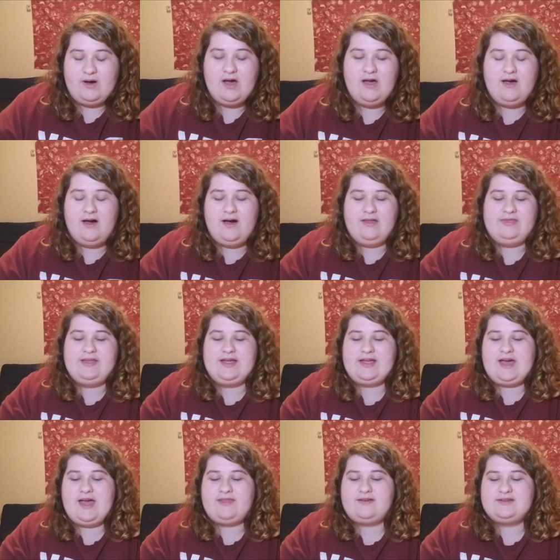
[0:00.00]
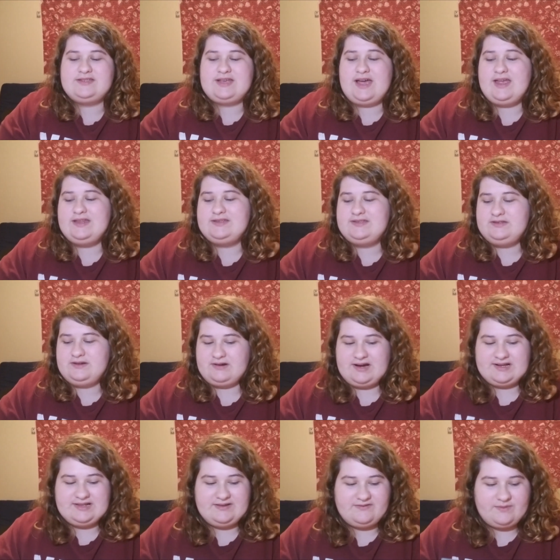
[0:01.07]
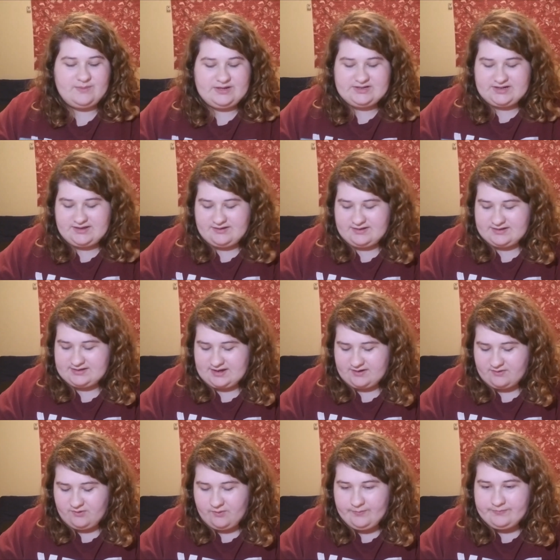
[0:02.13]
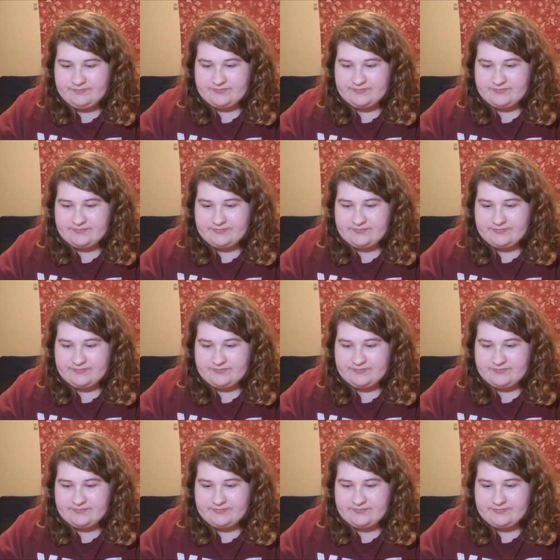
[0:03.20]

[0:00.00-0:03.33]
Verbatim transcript: on like either sides directly from each other. That's kind of cool.